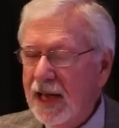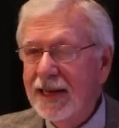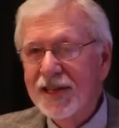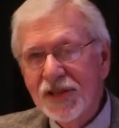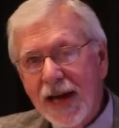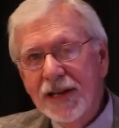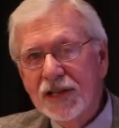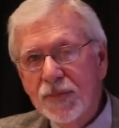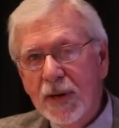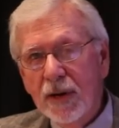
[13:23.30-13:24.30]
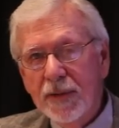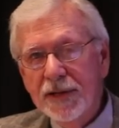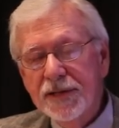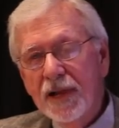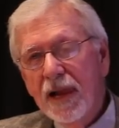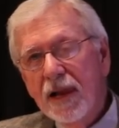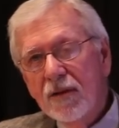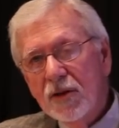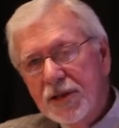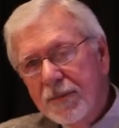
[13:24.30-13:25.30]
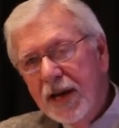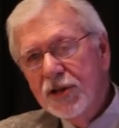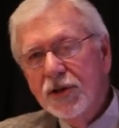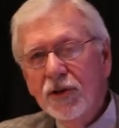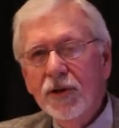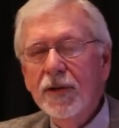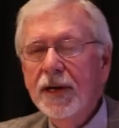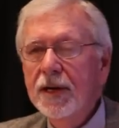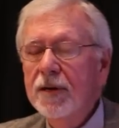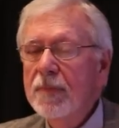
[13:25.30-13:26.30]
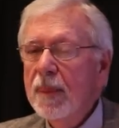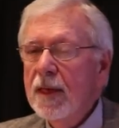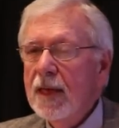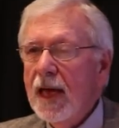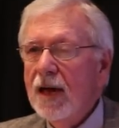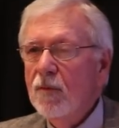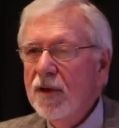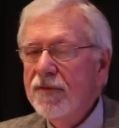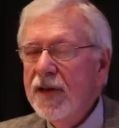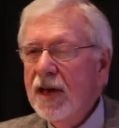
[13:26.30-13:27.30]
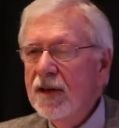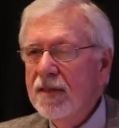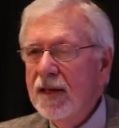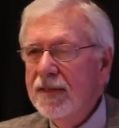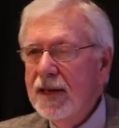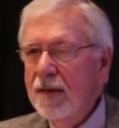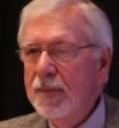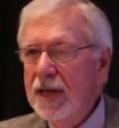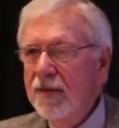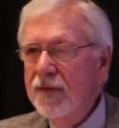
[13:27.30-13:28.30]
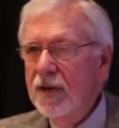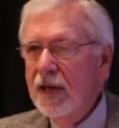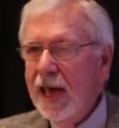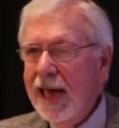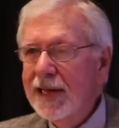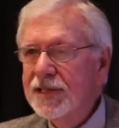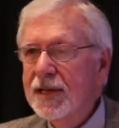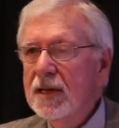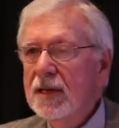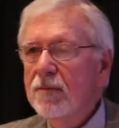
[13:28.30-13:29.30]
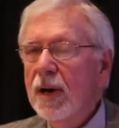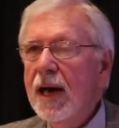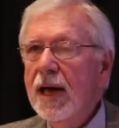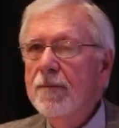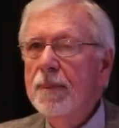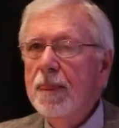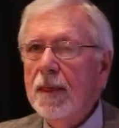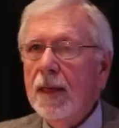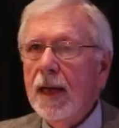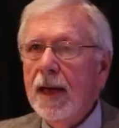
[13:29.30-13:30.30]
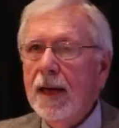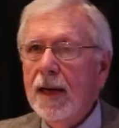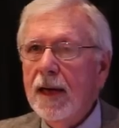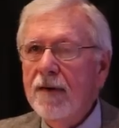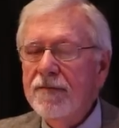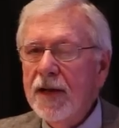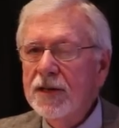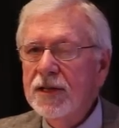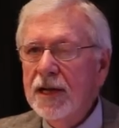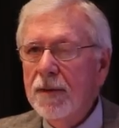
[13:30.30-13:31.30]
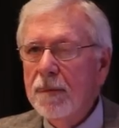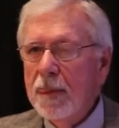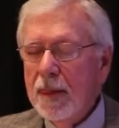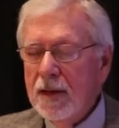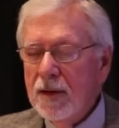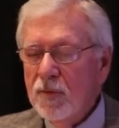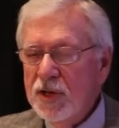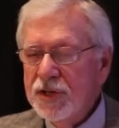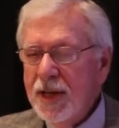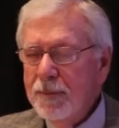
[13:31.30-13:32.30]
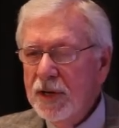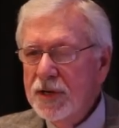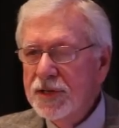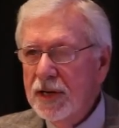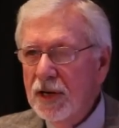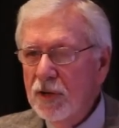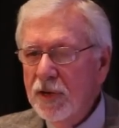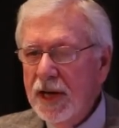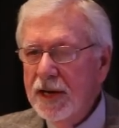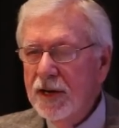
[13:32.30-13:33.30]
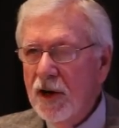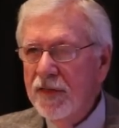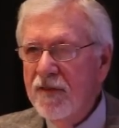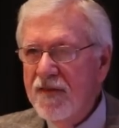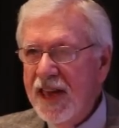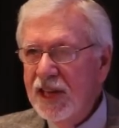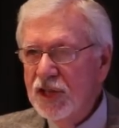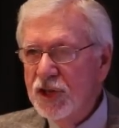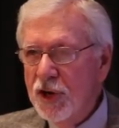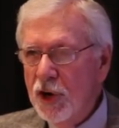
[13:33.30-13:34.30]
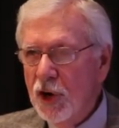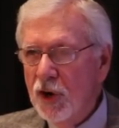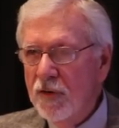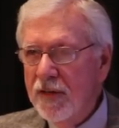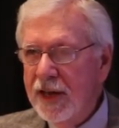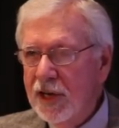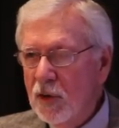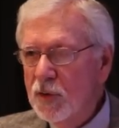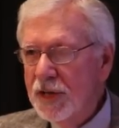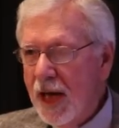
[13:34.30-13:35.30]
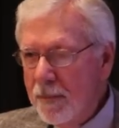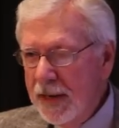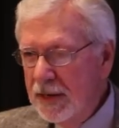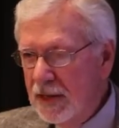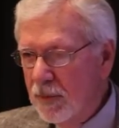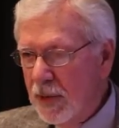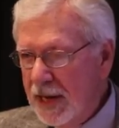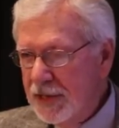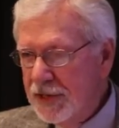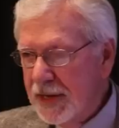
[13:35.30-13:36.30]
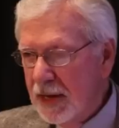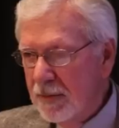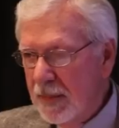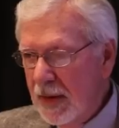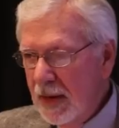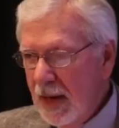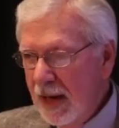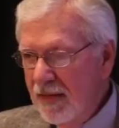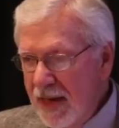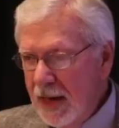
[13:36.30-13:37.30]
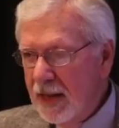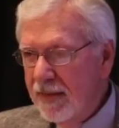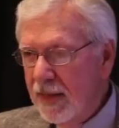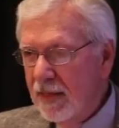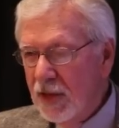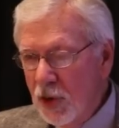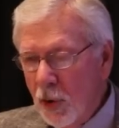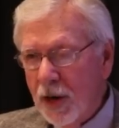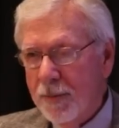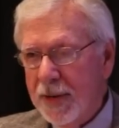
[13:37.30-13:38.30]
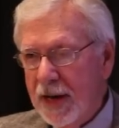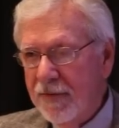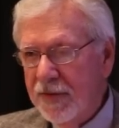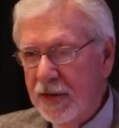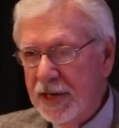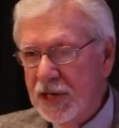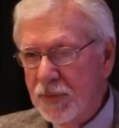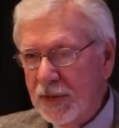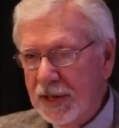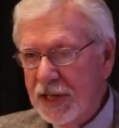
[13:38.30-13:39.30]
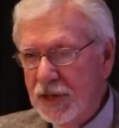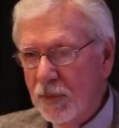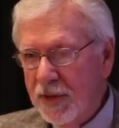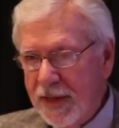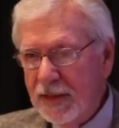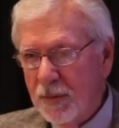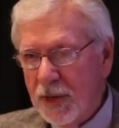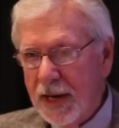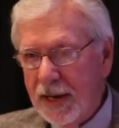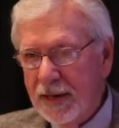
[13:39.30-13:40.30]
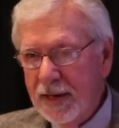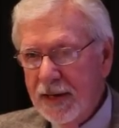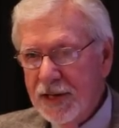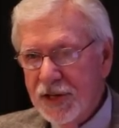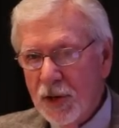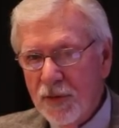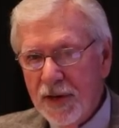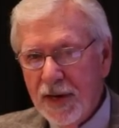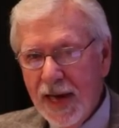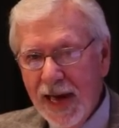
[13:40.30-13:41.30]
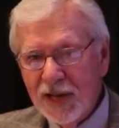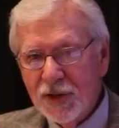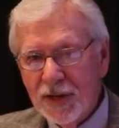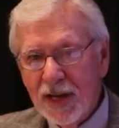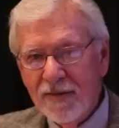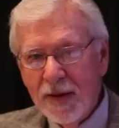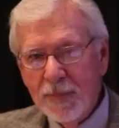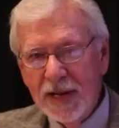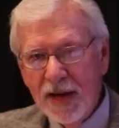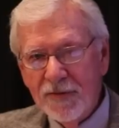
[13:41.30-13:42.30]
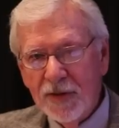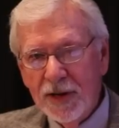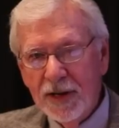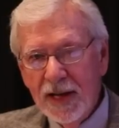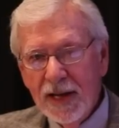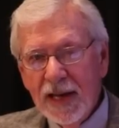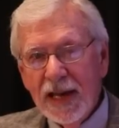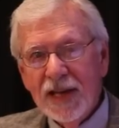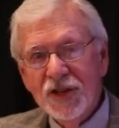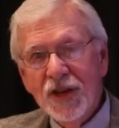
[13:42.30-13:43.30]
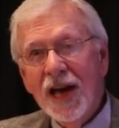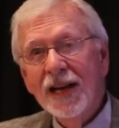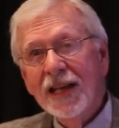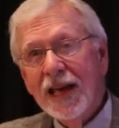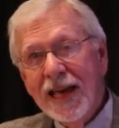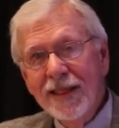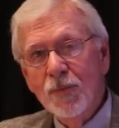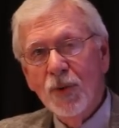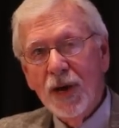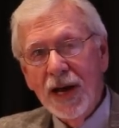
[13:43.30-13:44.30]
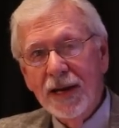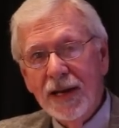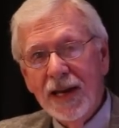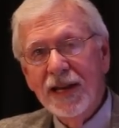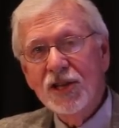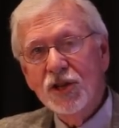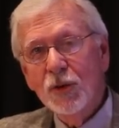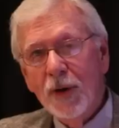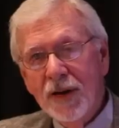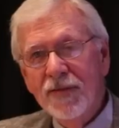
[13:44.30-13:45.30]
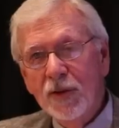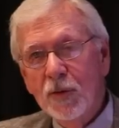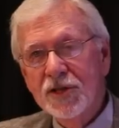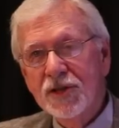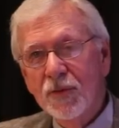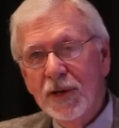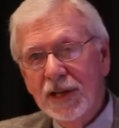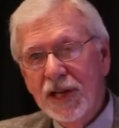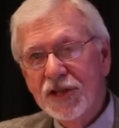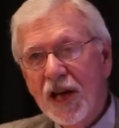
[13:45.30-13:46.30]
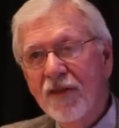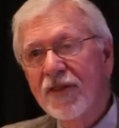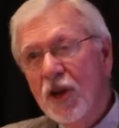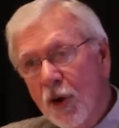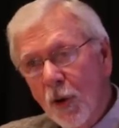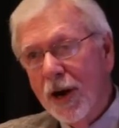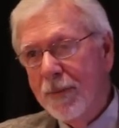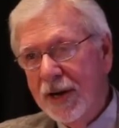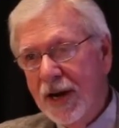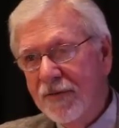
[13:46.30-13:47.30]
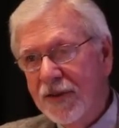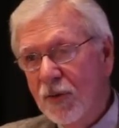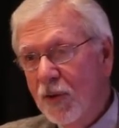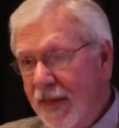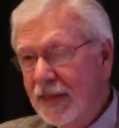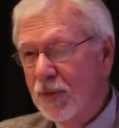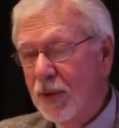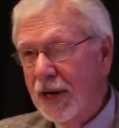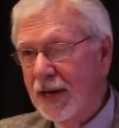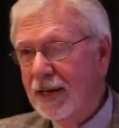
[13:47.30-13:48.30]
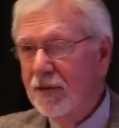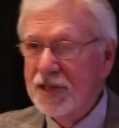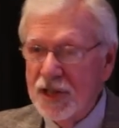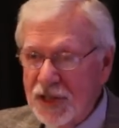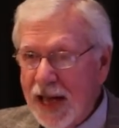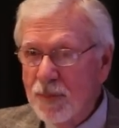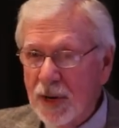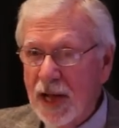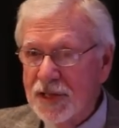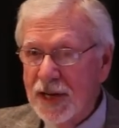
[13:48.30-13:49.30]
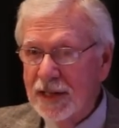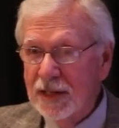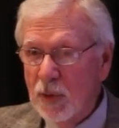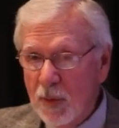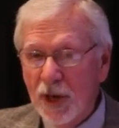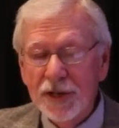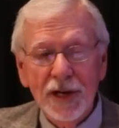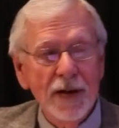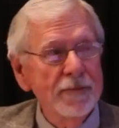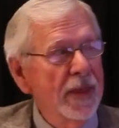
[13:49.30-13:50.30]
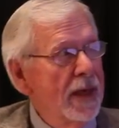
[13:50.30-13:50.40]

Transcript: And in site experiments, which I'm not showing you here, uh, we found that the epinephrine acts by uh, affecting receptors that are located on the vagus nerve that goes up into the brainstem, and then norepinephrine is released within the brain. So the action of epinephrine is not in the brain, it is to influence the release of norepinephrine within the brain. That was a side project that we worked on.